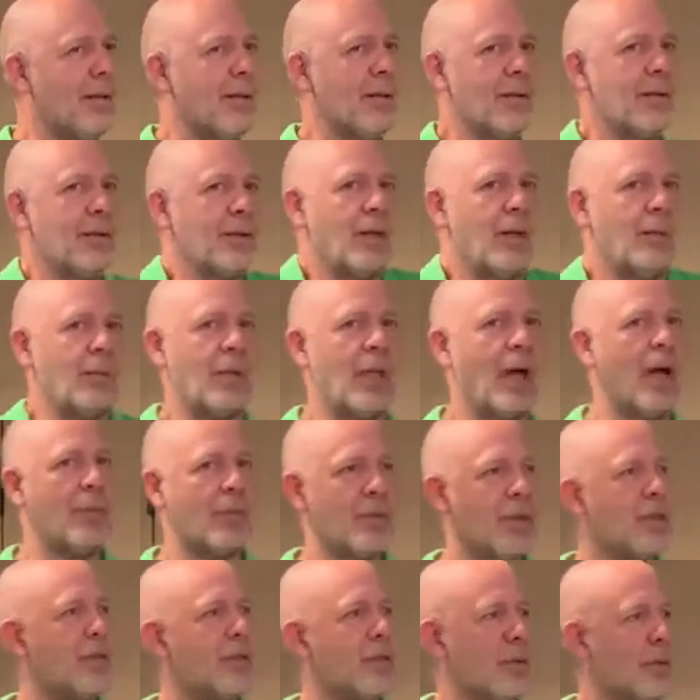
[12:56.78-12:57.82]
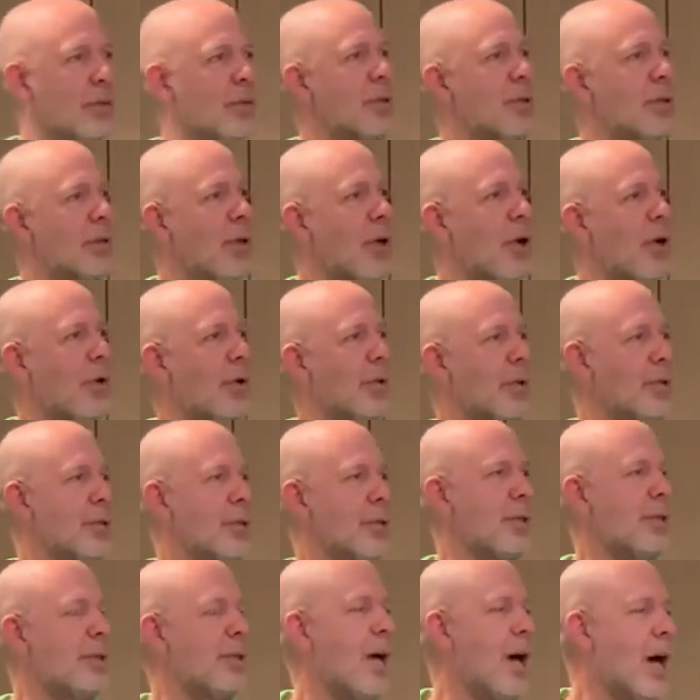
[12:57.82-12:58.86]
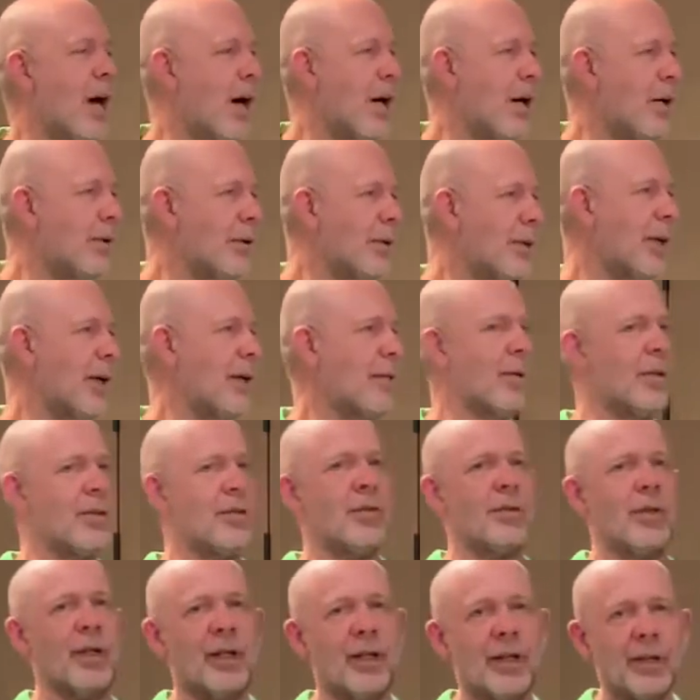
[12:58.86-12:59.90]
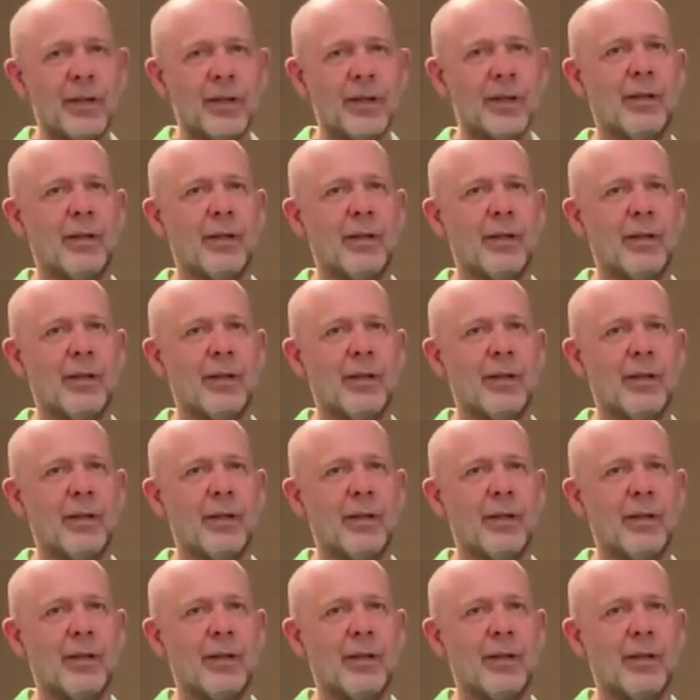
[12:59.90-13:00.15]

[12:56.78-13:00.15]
Sometimes it's too slow. You sit down, have a drink,